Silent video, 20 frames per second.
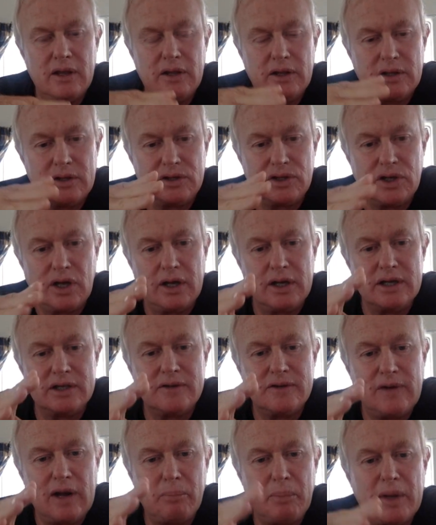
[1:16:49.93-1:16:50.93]
the
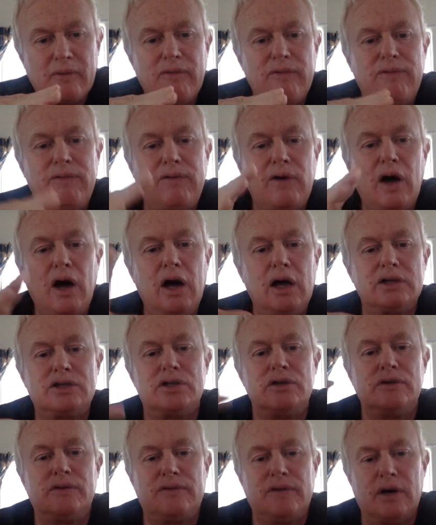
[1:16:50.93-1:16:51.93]
child is developing
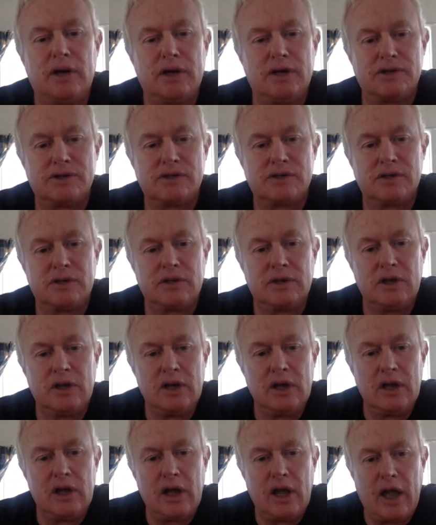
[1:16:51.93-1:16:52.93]
far too
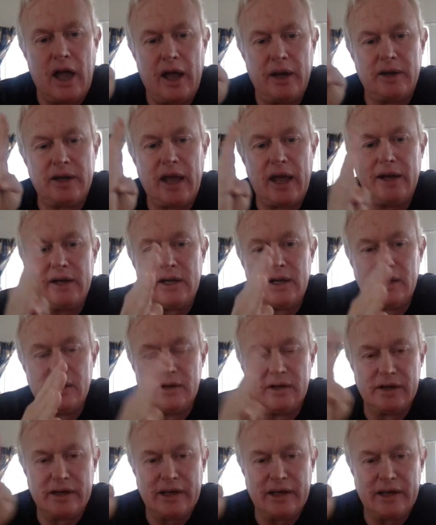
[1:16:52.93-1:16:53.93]
fast and
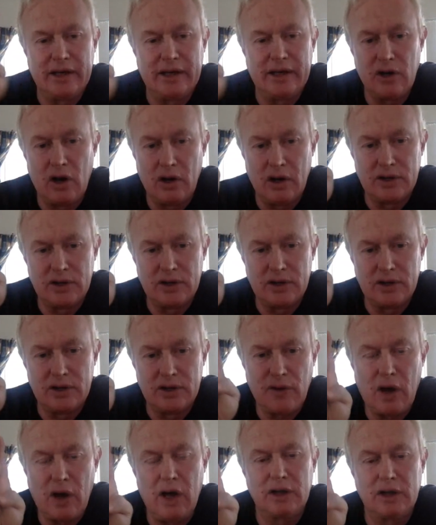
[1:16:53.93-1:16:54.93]
gaining
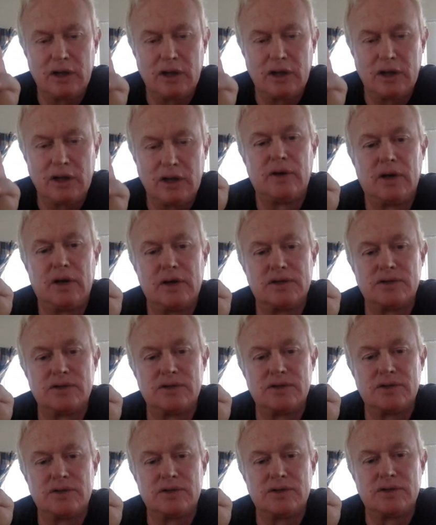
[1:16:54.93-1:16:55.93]
knowledge far too
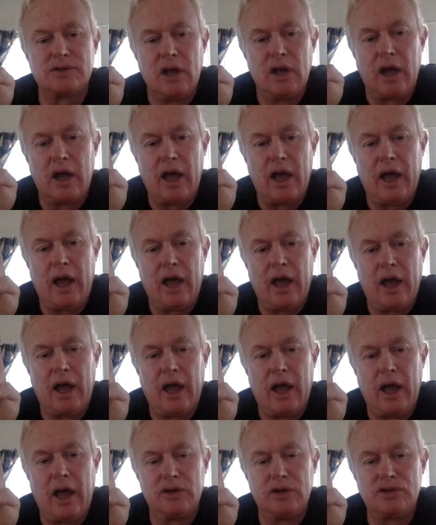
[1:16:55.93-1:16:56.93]
fast
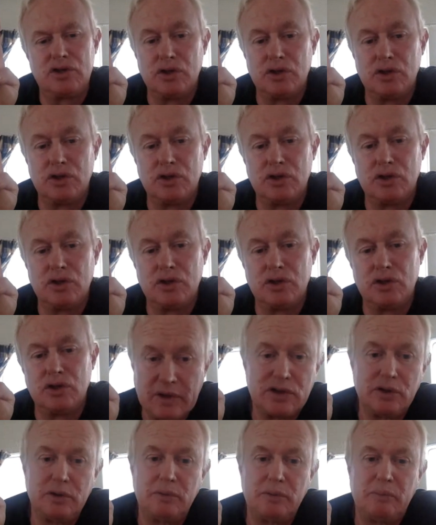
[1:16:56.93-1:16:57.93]

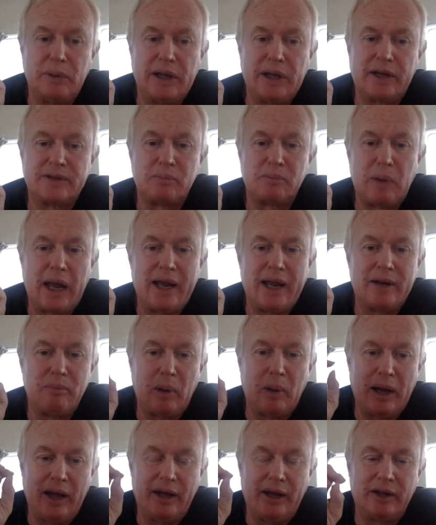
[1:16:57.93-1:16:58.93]
to
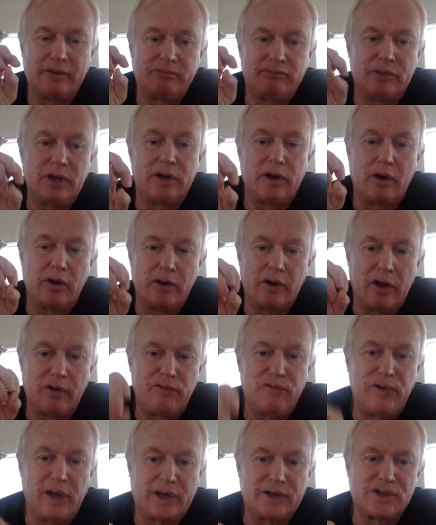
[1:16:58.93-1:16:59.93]
be explained by,
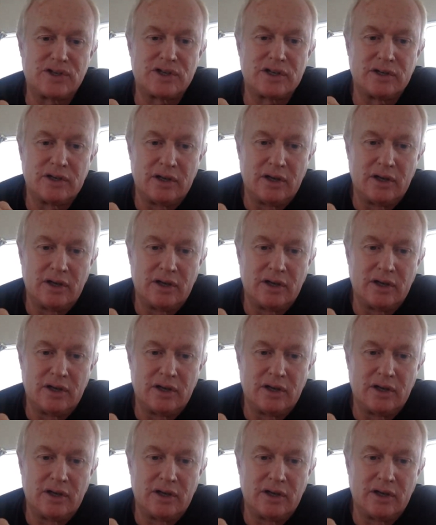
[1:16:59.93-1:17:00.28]
you know, a